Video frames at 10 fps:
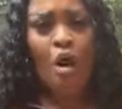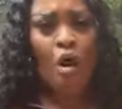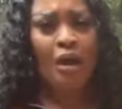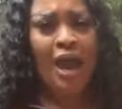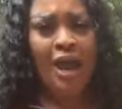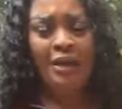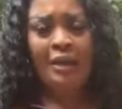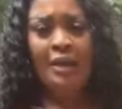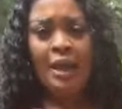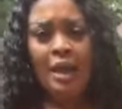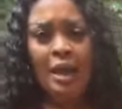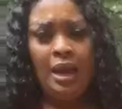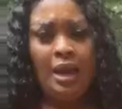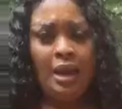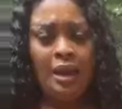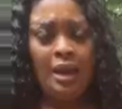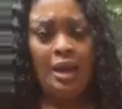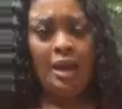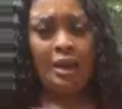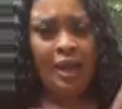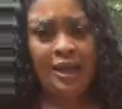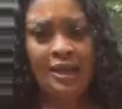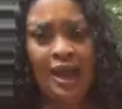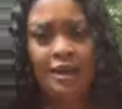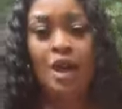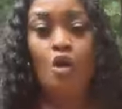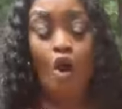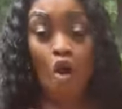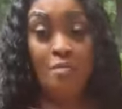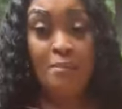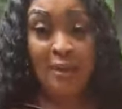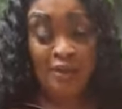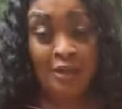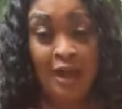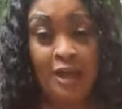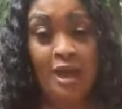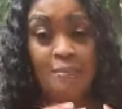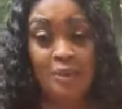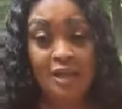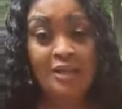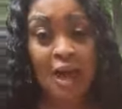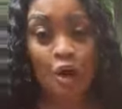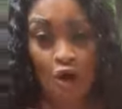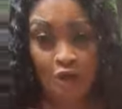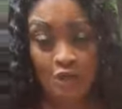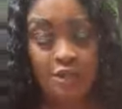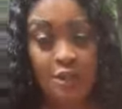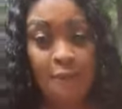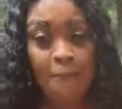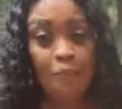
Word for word: Holland, uh, Canada, they call me personally and place their orders,